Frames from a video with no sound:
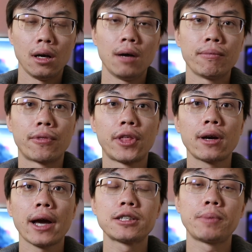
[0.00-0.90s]
Um,
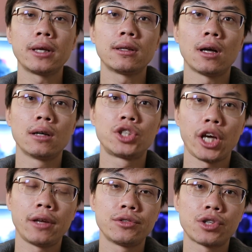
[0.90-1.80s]
there has been a
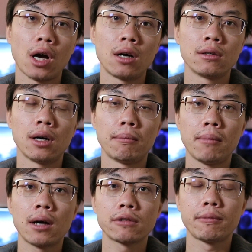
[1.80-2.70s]
change on amount